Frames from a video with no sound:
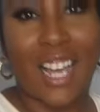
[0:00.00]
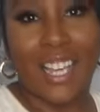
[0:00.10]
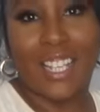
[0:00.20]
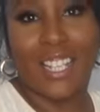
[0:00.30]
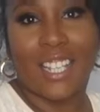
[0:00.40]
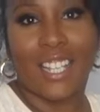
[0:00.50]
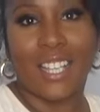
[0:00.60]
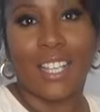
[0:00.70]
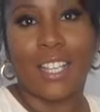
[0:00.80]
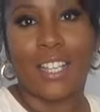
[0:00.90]
like
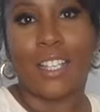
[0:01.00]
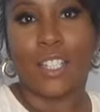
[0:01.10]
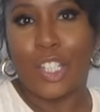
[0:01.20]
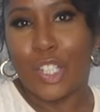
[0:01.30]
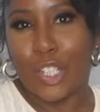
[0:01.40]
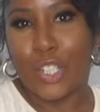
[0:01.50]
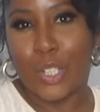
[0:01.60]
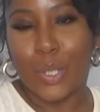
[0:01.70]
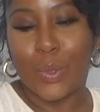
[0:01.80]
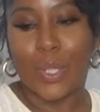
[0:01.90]

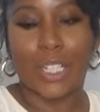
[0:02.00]
cute,